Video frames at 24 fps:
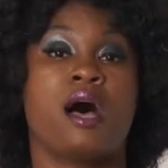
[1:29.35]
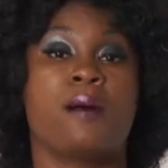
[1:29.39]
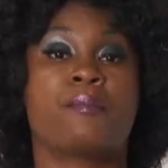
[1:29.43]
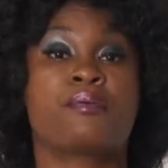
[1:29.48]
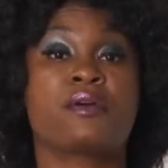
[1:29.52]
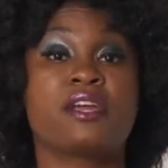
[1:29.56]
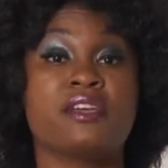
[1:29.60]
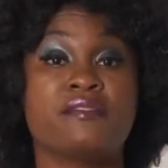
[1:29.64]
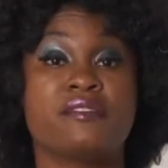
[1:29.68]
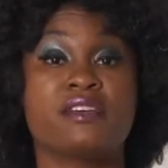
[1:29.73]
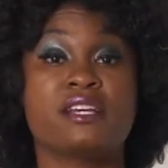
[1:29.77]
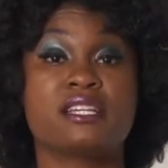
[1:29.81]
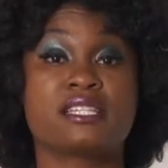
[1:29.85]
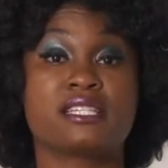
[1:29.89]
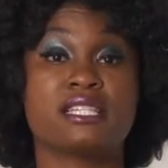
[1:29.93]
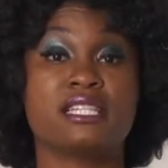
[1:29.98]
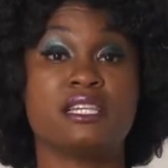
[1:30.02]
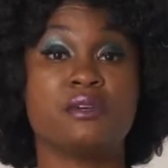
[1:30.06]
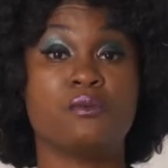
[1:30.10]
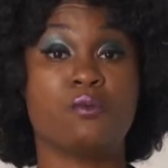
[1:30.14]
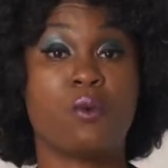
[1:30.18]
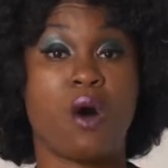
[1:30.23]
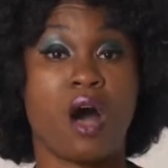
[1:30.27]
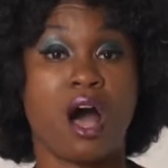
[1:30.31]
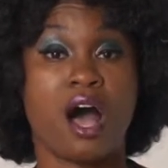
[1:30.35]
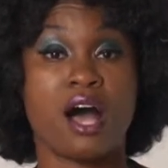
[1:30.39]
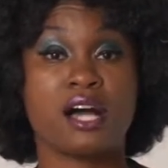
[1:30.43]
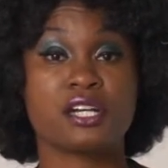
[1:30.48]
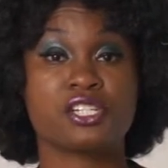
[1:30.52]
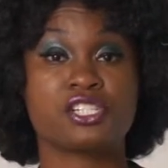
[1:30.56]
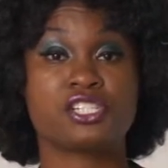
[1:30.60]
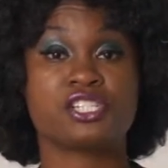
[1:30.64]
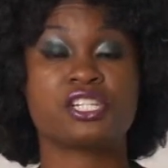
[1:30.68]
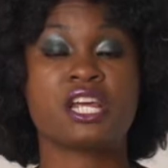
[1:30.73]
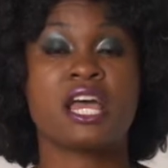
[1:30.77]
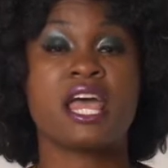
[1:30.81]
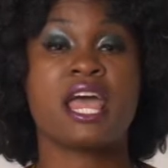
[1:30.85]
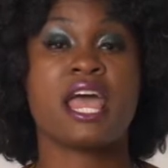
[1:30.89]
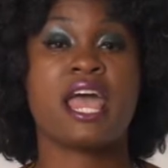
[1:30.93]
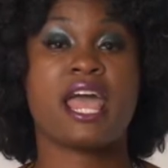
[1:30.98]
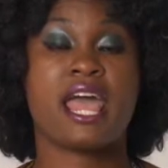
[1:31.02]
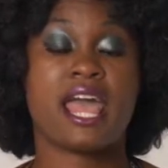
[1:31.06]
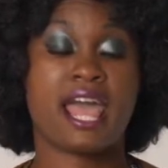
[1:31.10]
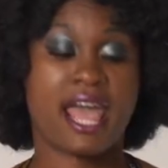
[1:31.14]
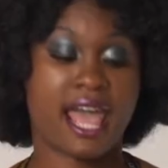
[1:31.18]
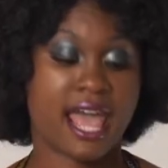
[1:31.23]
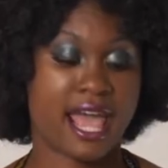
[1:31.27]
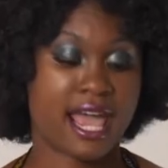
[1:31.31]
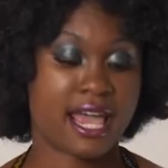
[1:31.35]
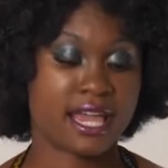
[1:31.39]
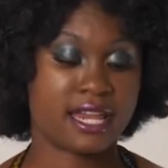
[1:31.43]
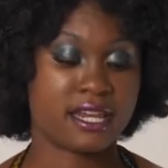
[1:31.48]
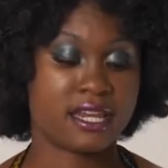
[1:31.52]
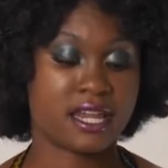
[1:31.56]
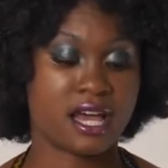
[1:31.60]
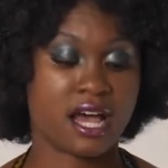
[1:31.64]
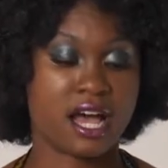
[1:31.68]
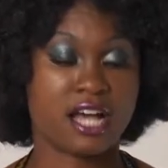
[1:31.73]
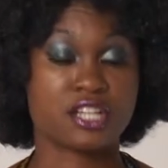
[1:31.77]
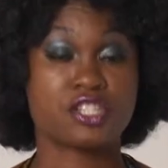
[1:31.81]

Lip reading: previously washed and